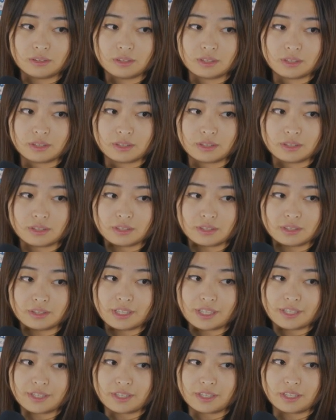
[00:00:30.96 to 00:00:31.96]
it's
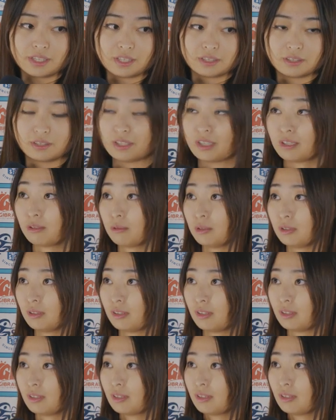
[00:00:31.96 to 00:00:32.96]
nothing and I
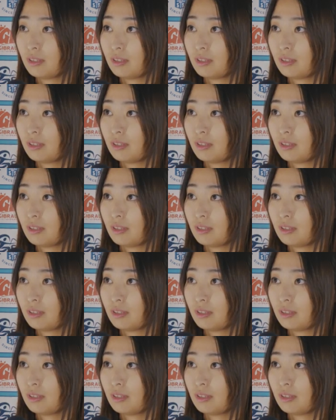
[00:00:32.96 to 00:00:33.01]
won. Yeah.